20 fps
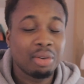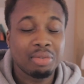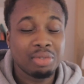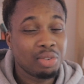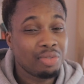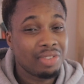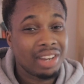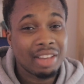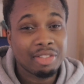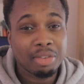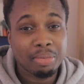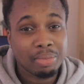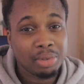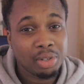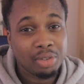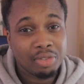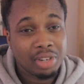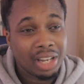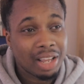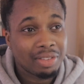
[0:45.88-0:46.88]

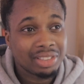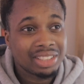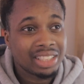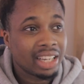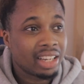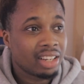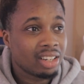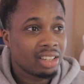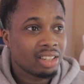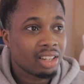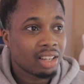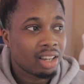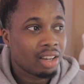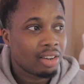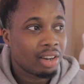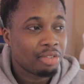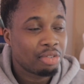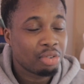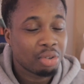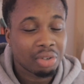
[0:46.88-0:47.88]
you've never taken a
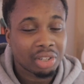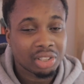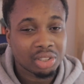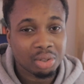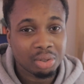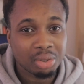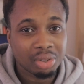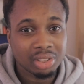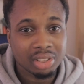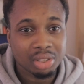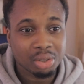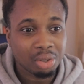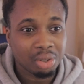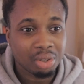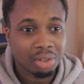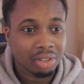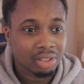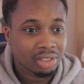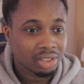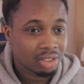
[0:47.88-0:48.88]
Forex course
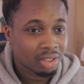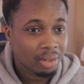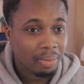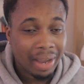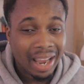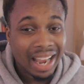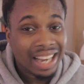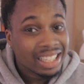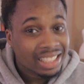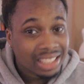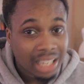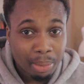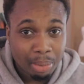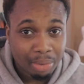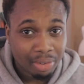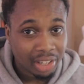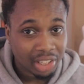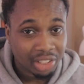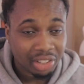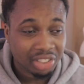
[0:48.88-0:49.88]
or any type
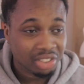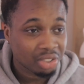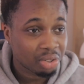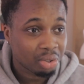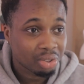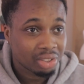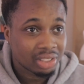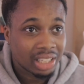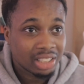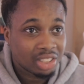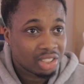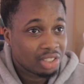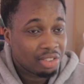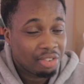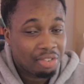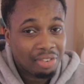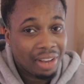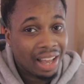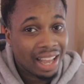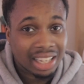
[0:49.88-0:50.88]
of educational course. That's just
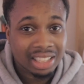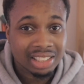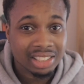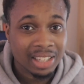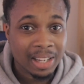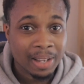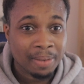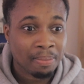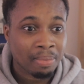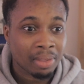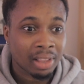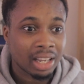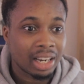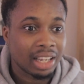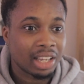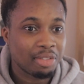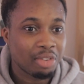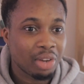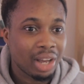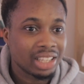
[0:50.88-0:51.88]
a fact.
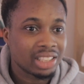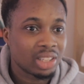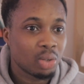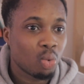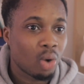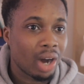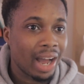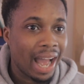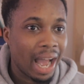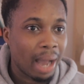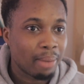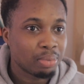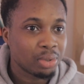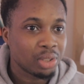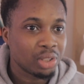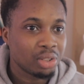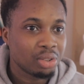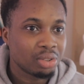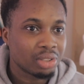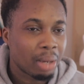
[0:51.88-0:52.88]
Like, if you're asking what app
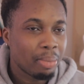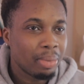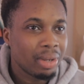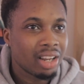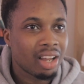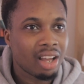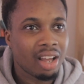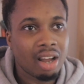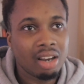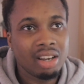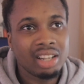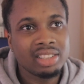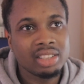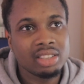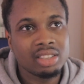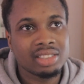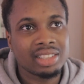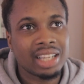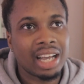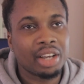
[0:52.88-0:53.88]
you use, I mean, unless
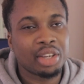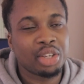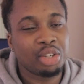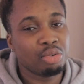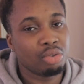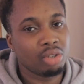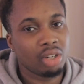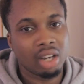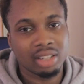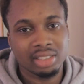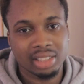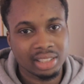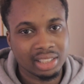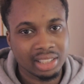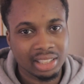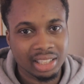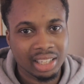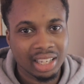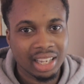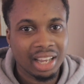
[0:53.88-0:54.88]
it's just out of
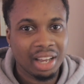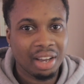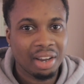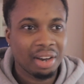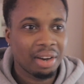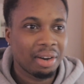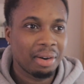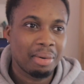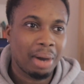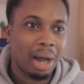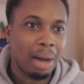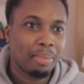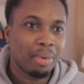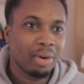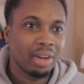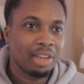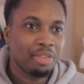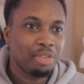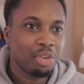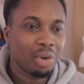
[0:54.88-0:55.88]
curiosity.
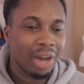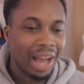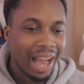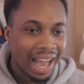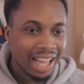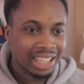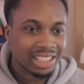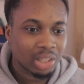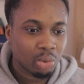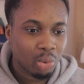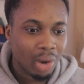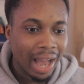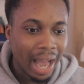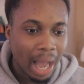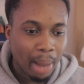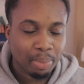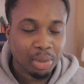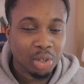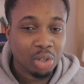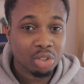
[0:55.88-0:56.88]
But if you are asking what
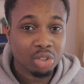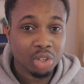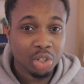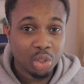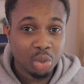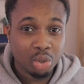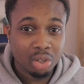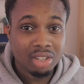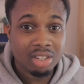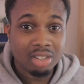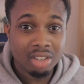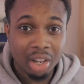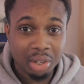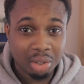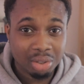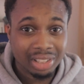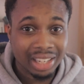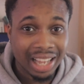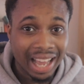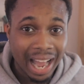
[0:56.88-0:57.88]
app you use, so you can start
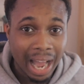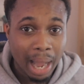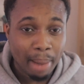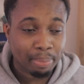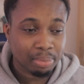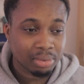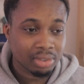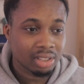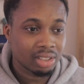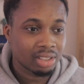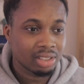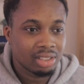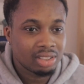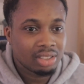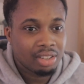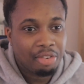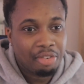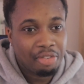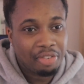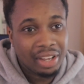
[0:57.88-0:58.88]
using that app to
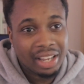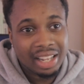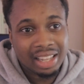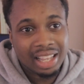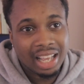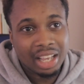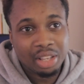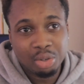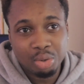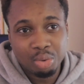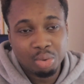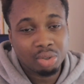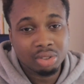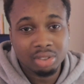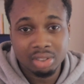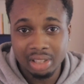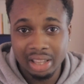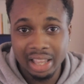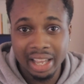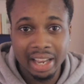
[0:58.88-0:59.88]
think that you will
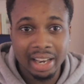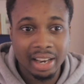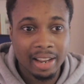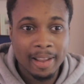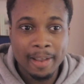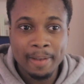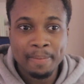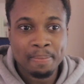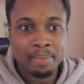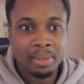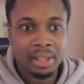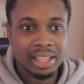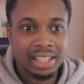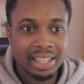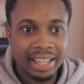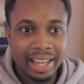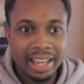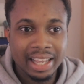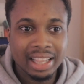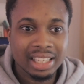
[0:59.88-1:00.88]
then
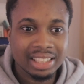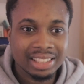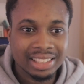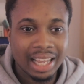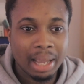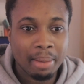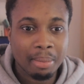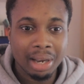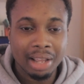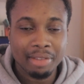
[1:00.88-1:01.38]
gain the same